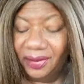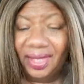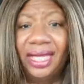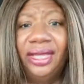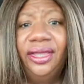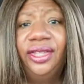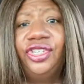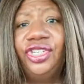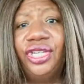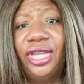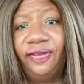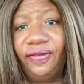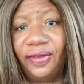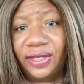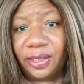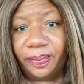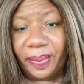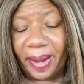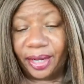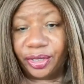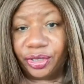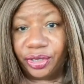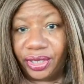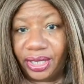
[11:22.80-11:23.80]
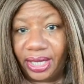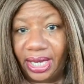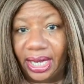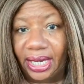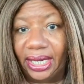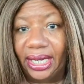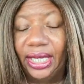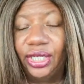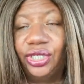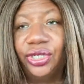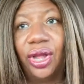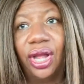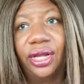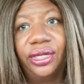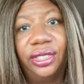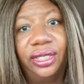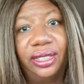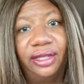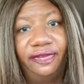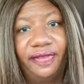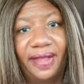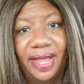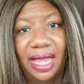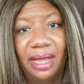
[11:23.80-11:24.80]
the chief inspector did. He talked to
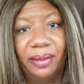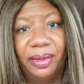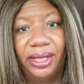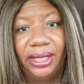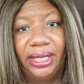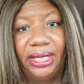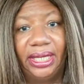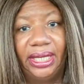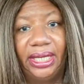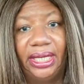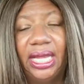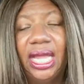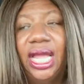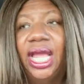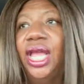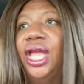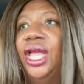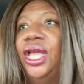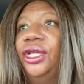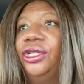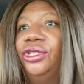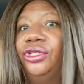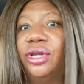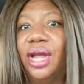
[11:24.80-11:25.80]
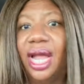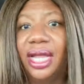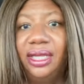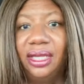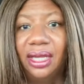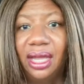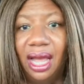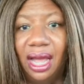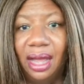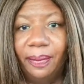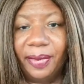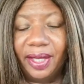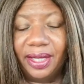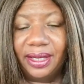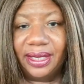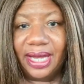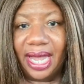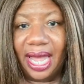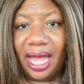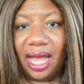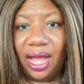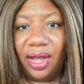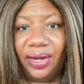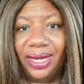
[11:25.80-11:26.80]
the family, tried to calm them
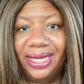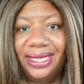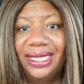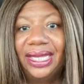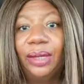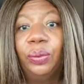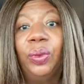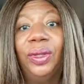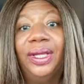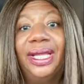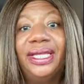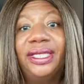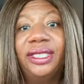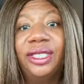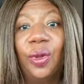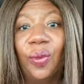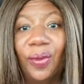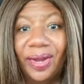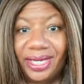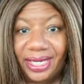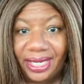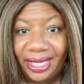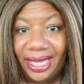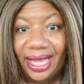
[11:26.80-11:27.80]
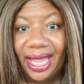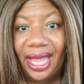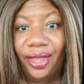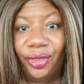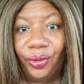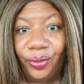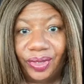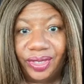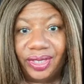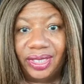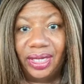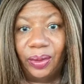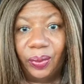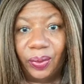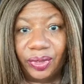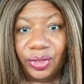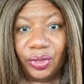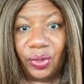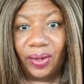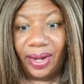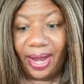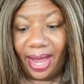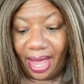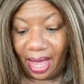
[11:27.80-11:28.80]
down, and said, Well, let's go in together and see what's
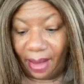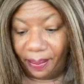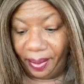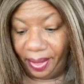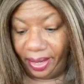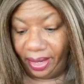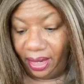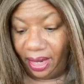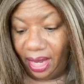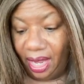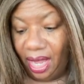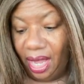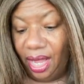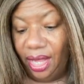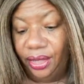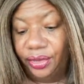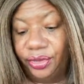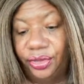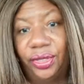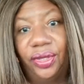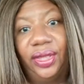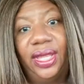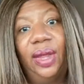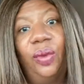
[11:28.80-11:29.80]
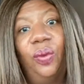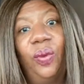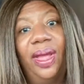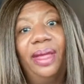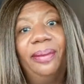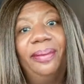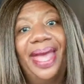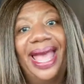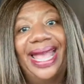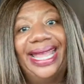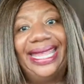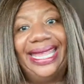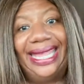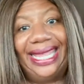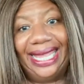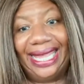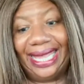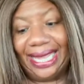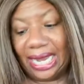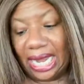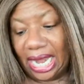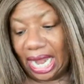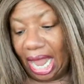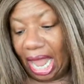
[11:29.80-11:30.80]
going to happen. So they went back
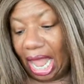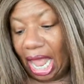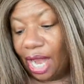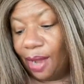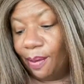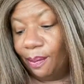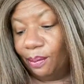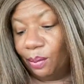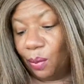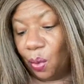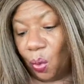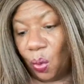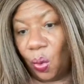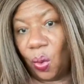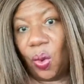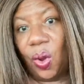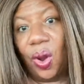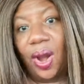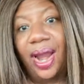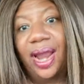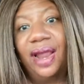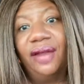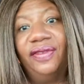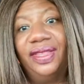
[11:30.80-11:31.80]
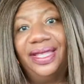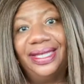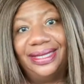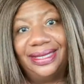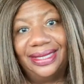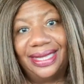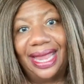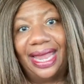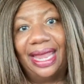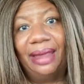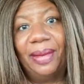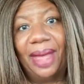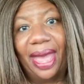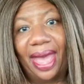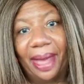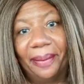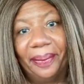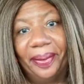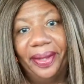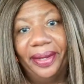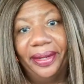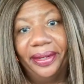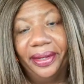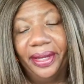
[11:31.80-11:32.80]
in, and more of the same
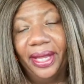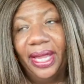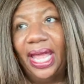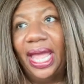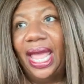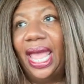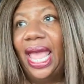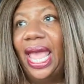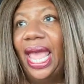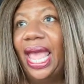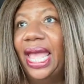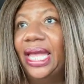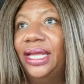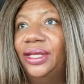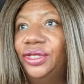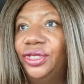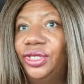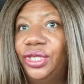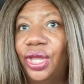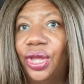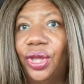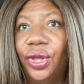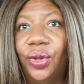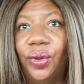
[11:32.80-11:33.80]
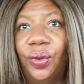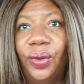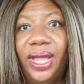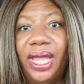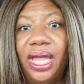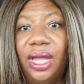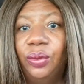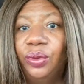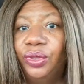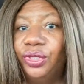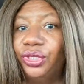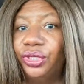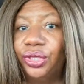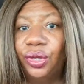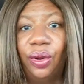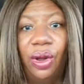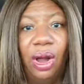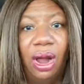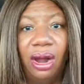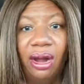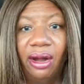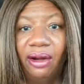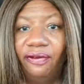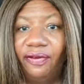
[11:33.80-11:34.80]
happened. And so it was so
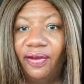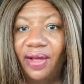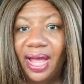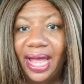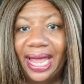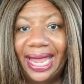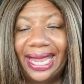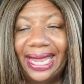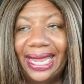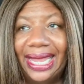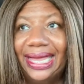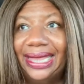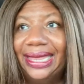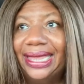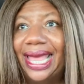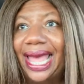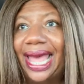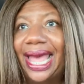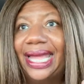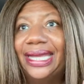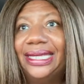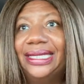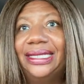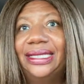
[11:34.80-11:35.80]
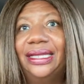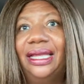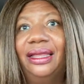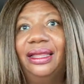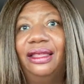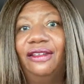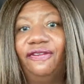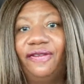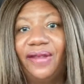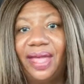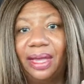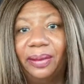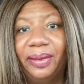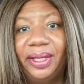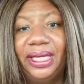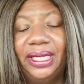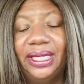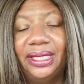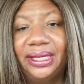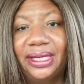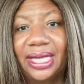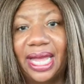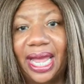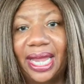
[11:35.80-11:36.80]
horrifying that the family
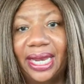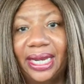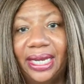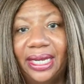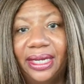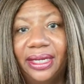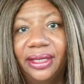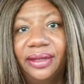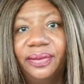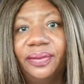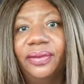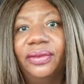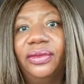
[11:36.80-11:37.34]
decided